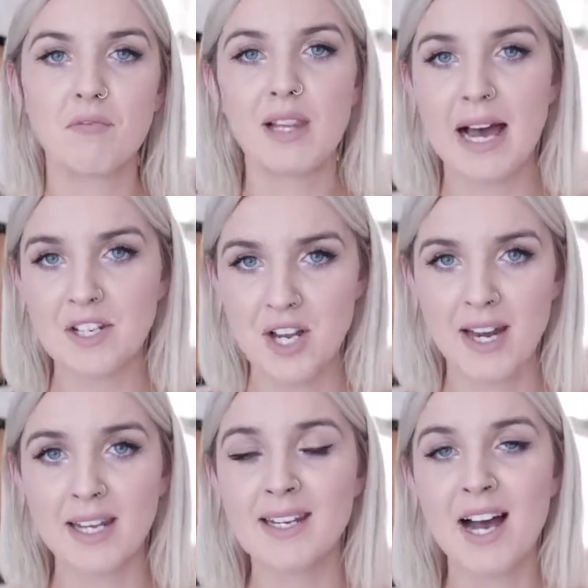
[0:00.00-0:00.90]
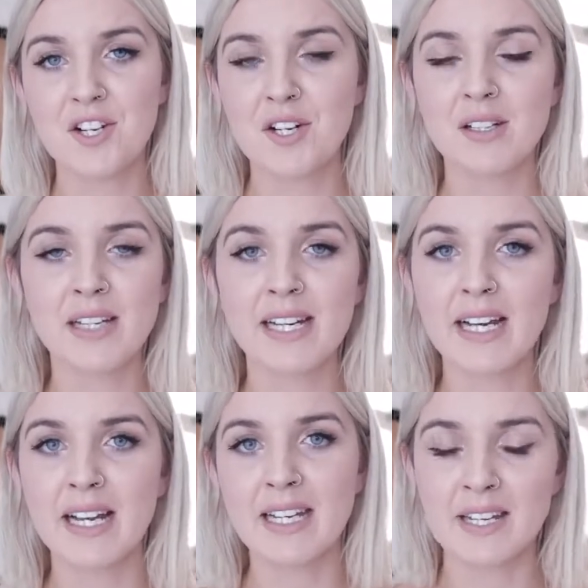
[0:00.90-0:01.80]
light shining in naturally,
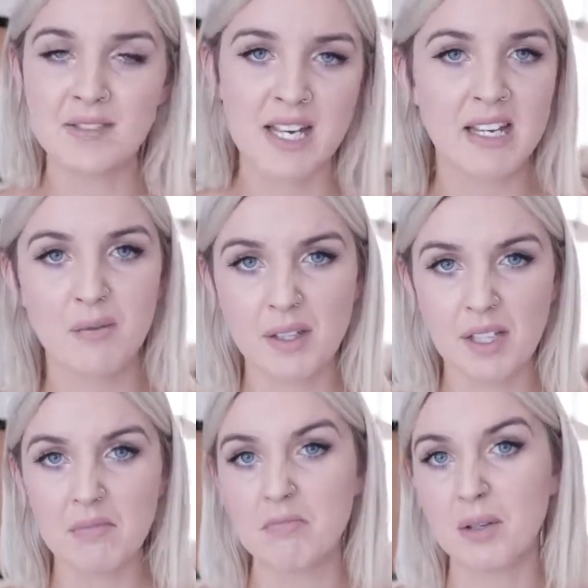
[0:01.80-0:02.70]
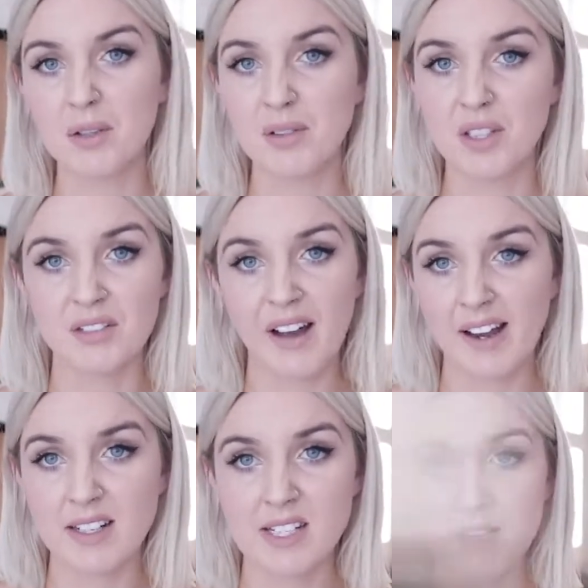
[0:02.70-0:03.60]
and it gives it a really beautiful
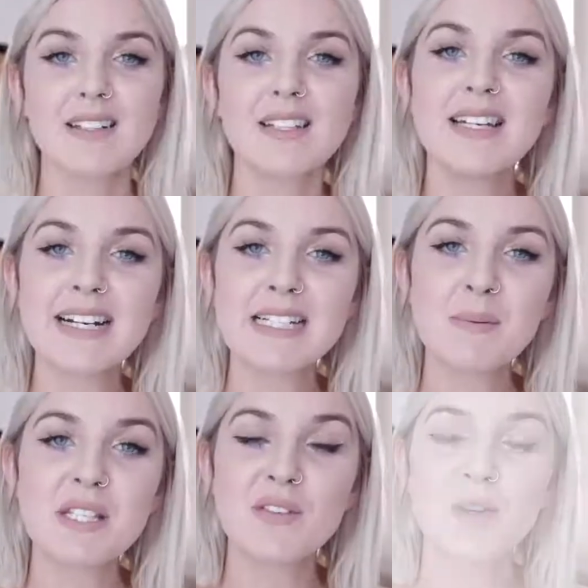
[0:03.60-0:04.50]
effect. The next piece of